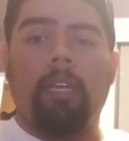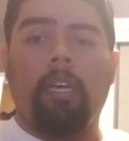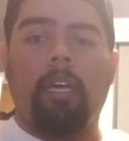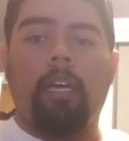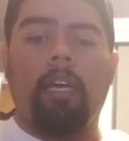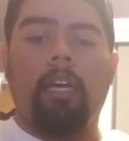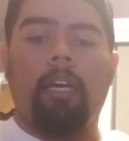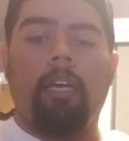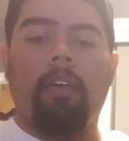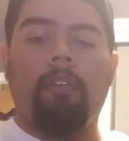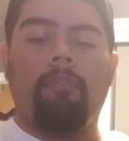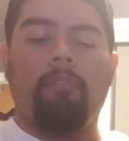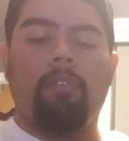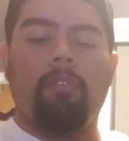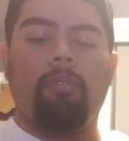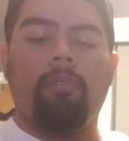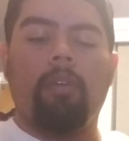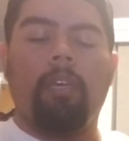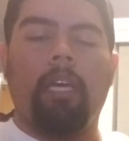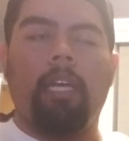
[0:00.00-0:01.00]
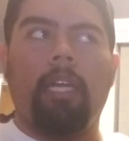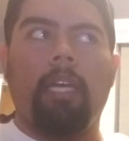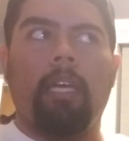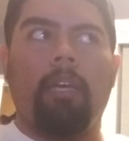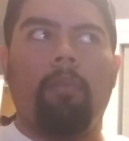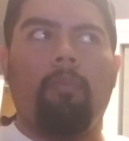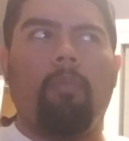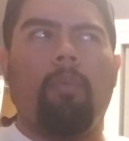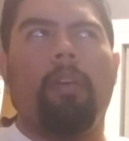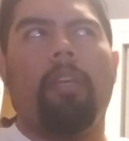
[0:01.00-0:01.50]
If you get
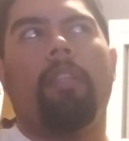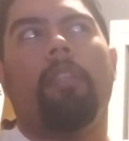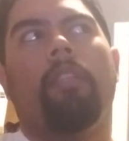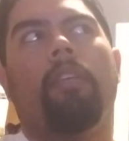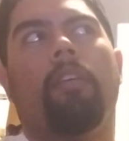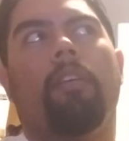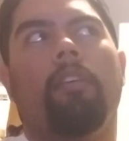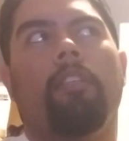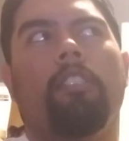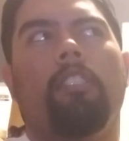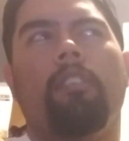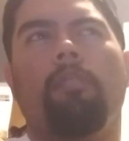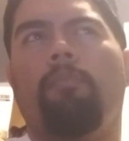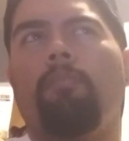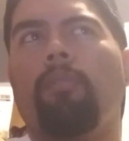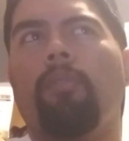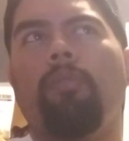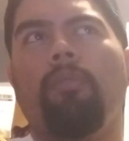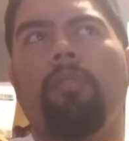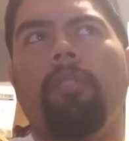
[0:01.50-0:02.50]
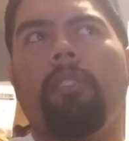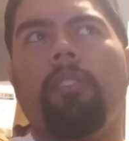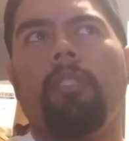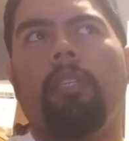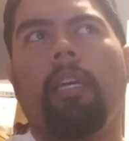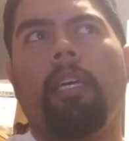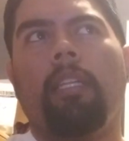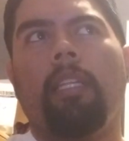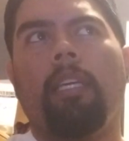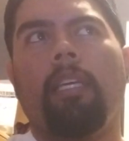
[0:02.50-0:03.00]
it with spruce,
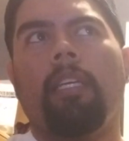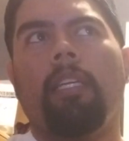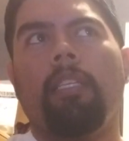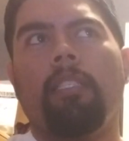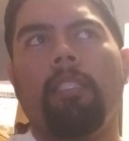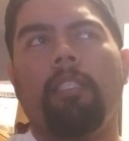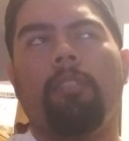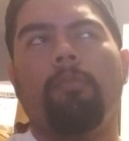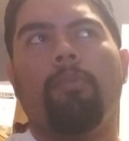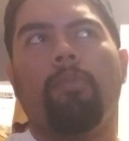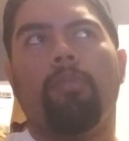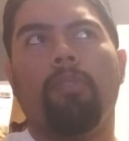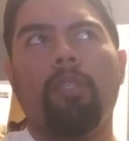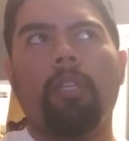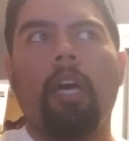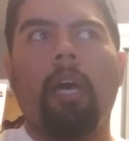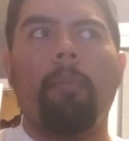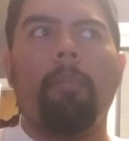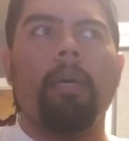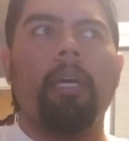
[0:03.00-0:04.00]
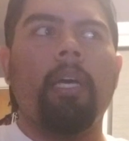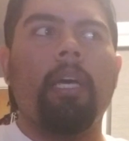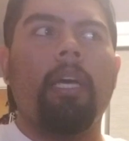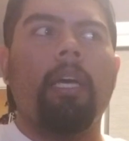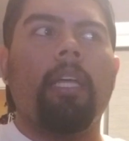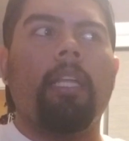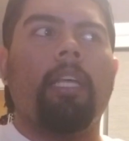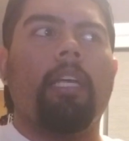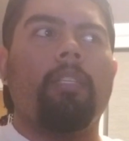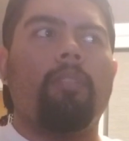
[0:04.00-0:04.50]
I think it is the spruce top,
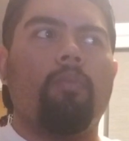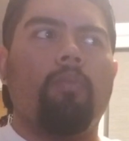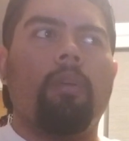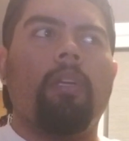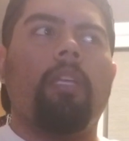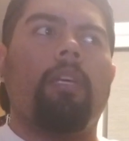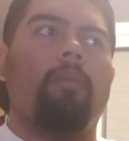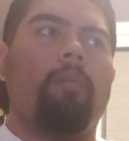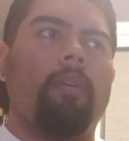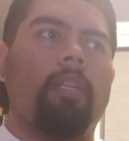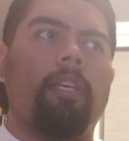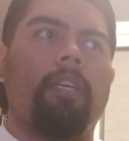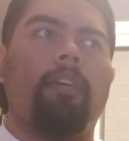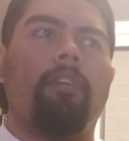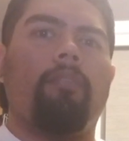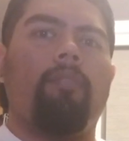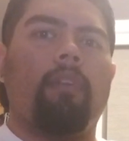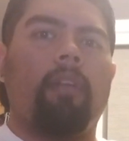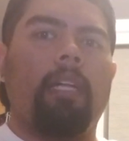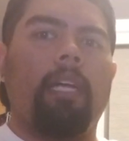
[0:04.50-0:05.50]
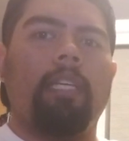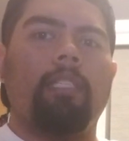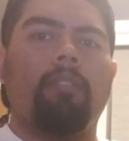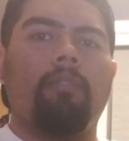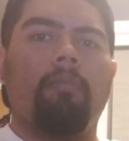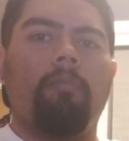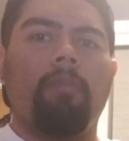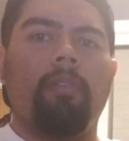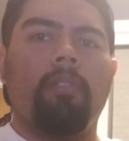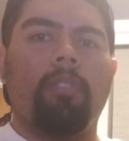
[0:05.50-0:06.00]
that's really, really good for
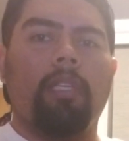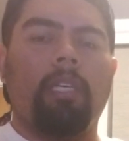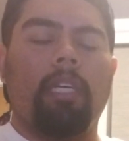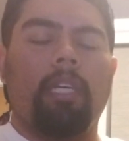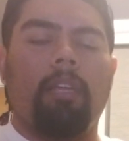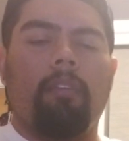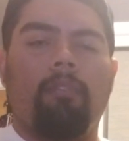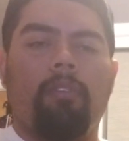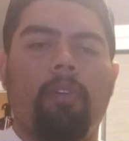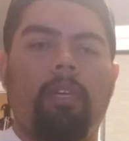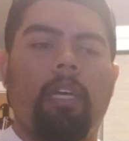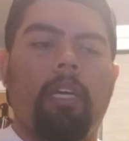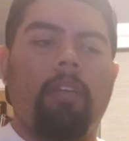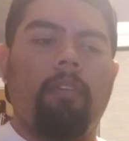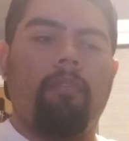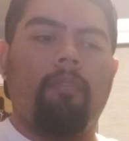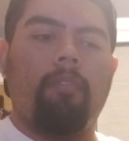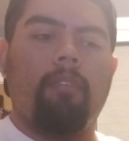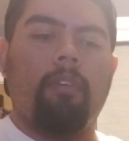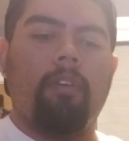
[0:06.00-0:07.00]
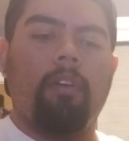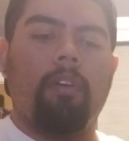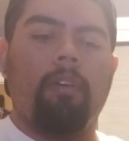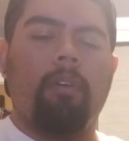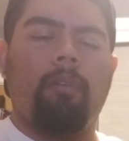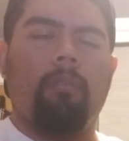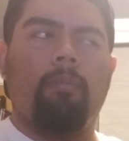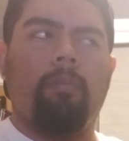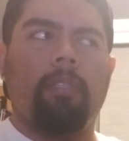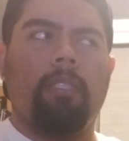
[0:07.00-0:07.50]
classical music. And if you get it
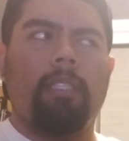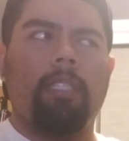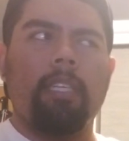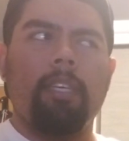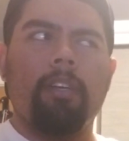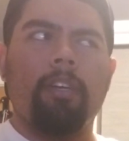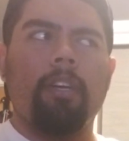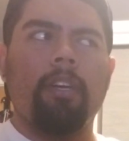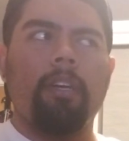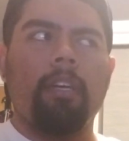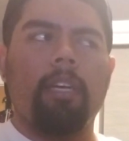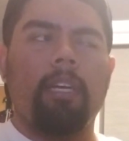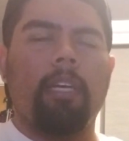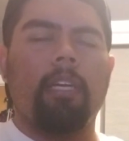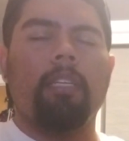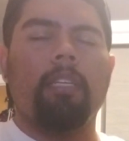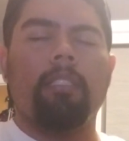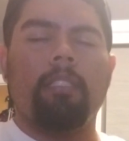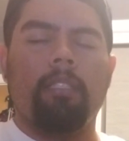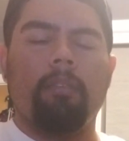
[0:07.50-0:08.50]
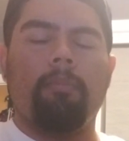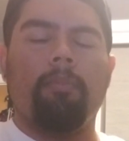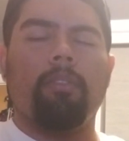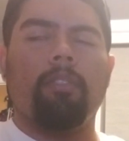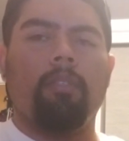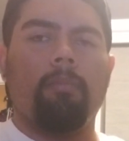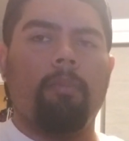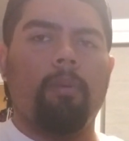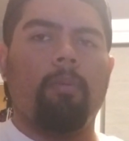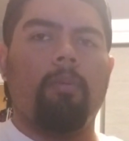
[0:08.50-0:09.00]
with cedar, it's
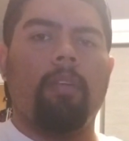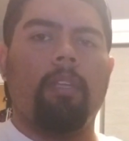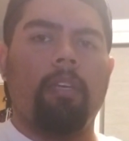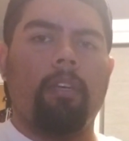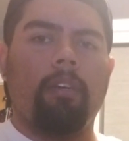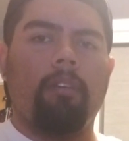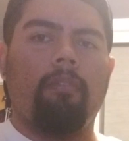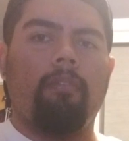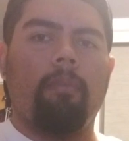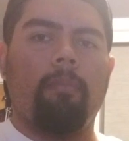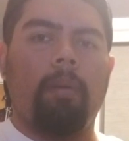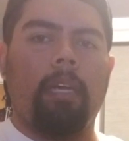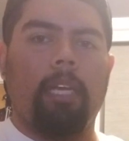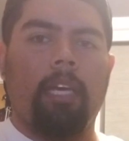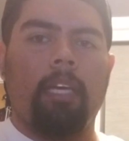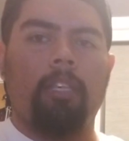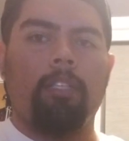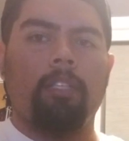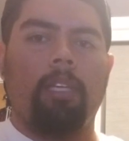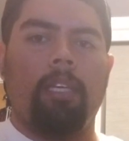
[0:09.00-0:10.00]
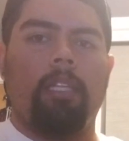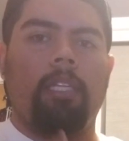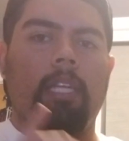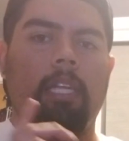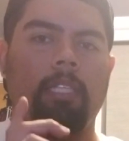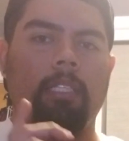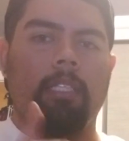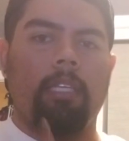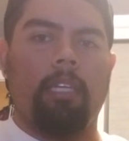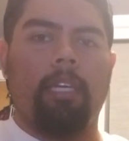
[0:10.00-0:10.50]
supposed to be really good for mariachi, and
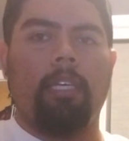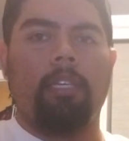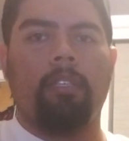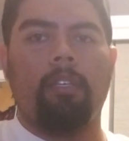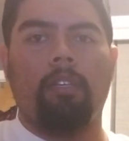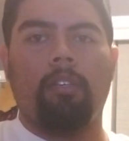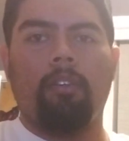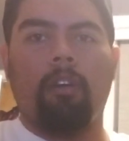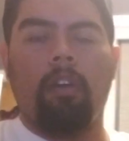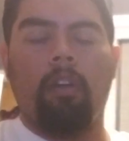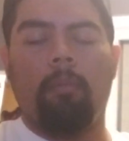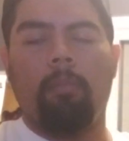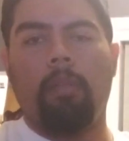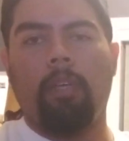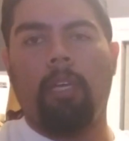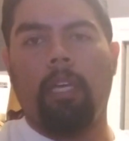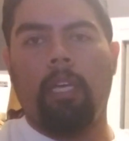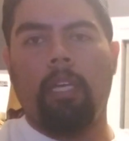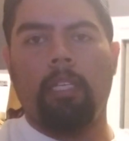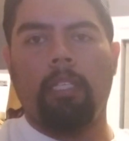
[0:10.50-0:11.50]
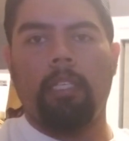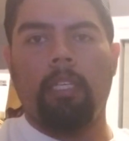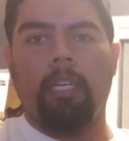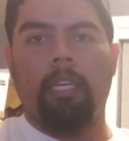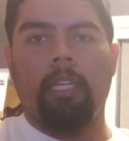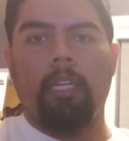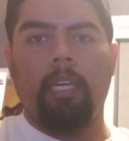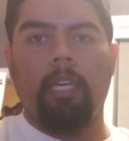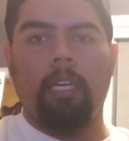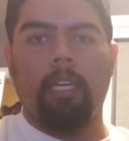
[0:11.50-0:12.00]
that's the next guitar I'm looking into
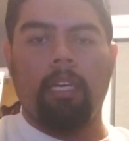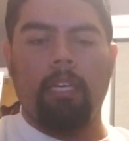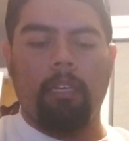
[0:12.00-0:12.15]
getting.